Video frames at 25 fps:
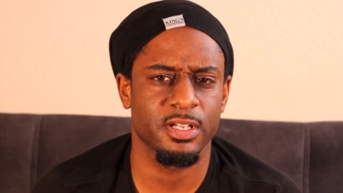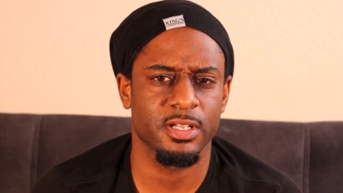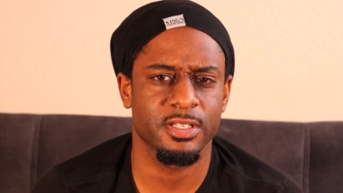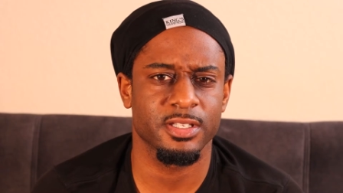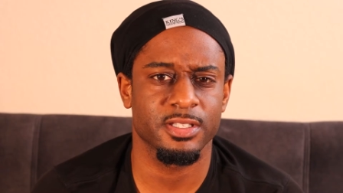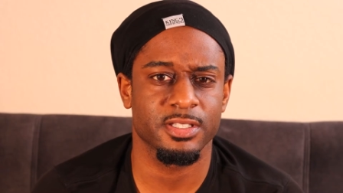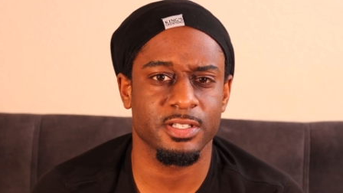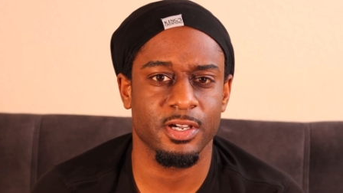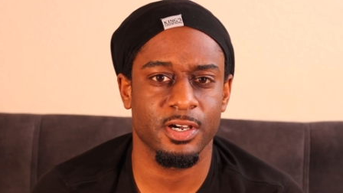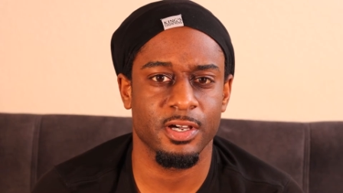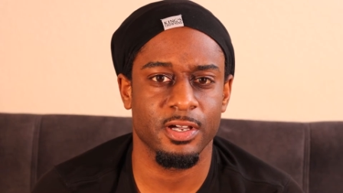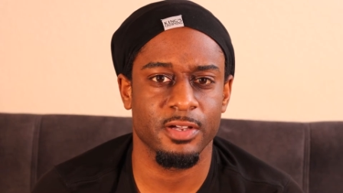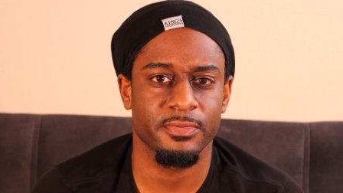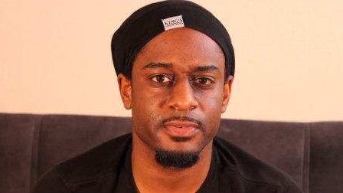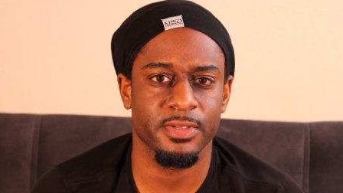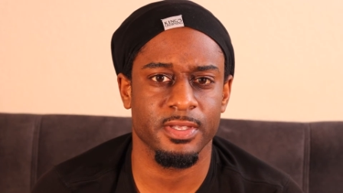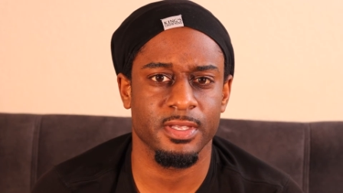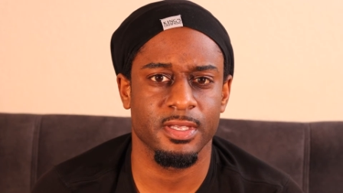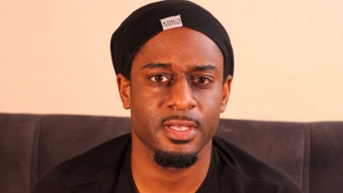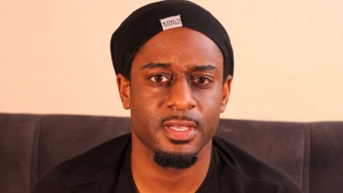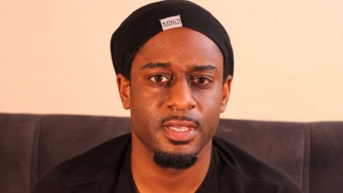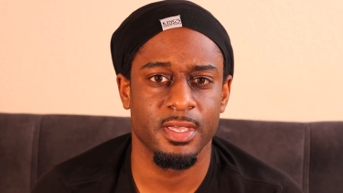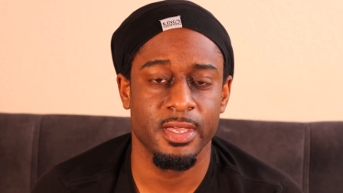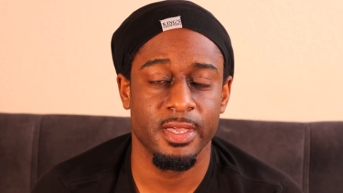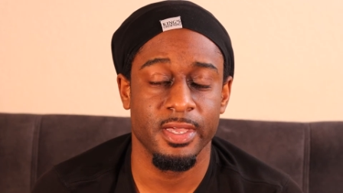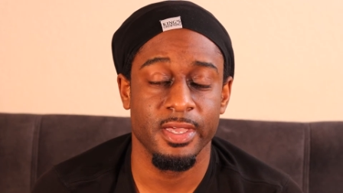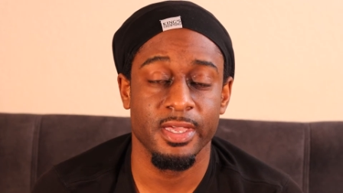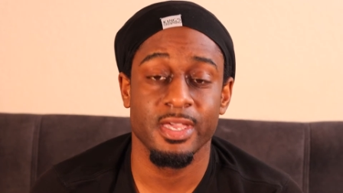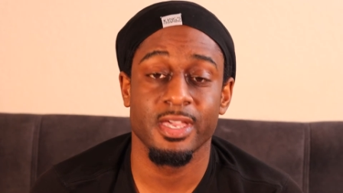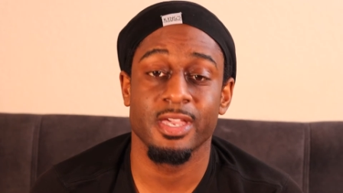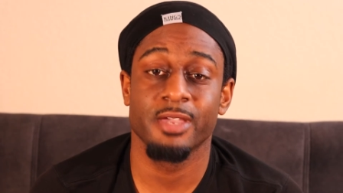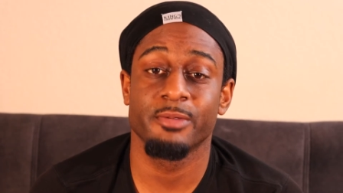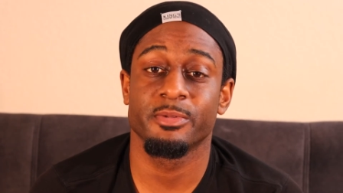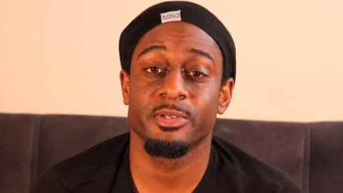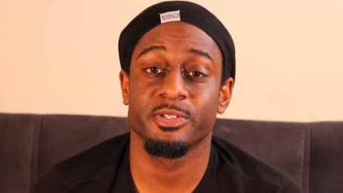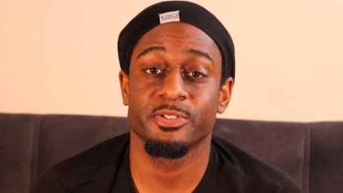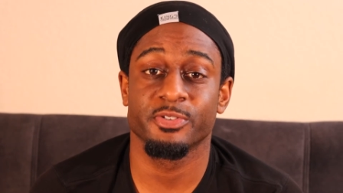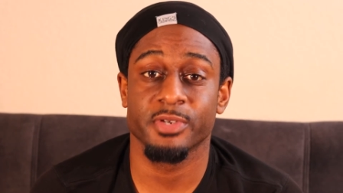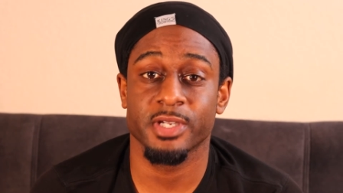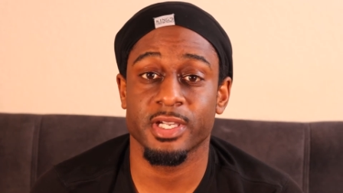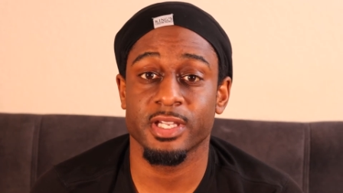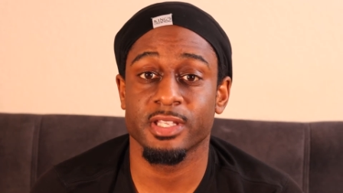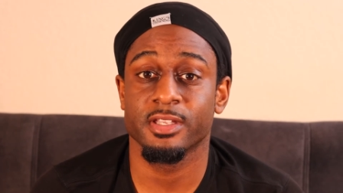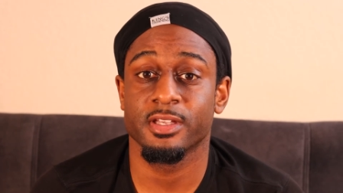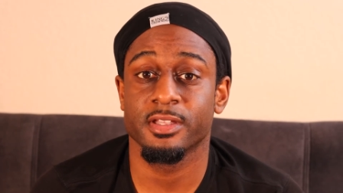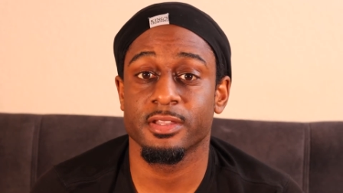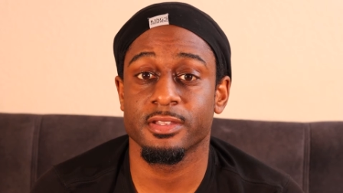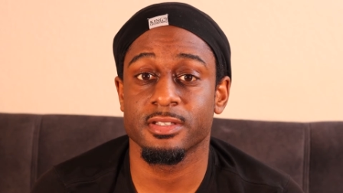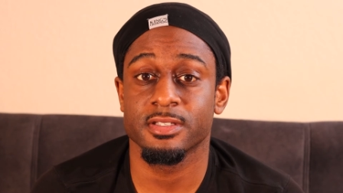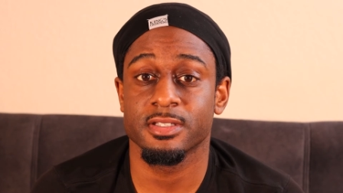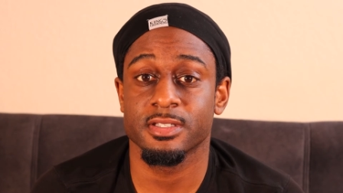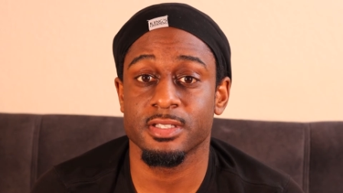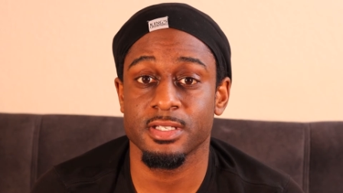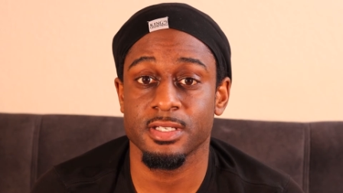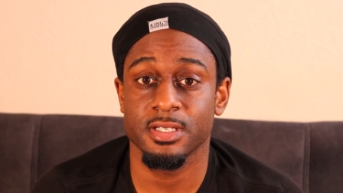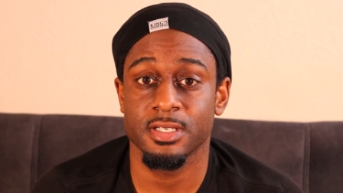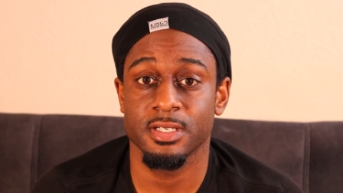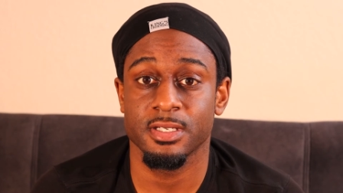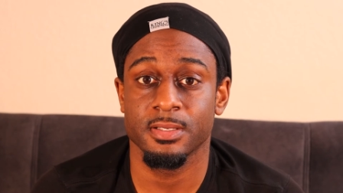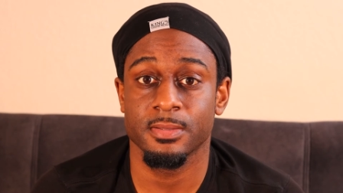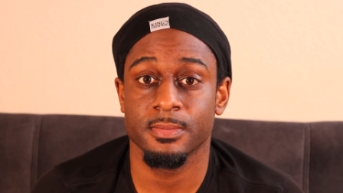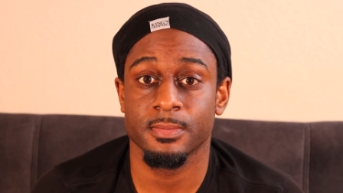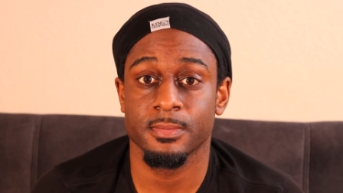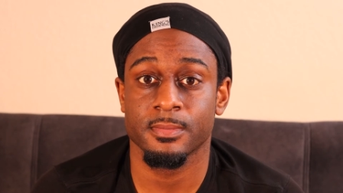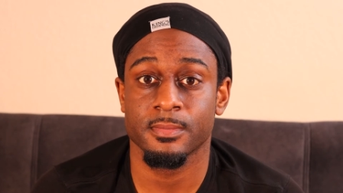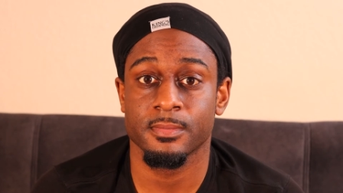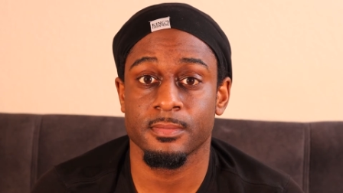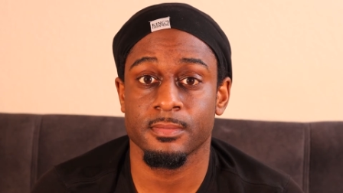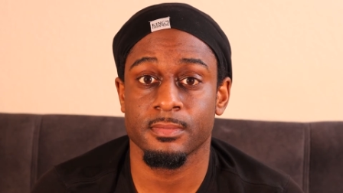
all this coffee and we're drinking all this tea.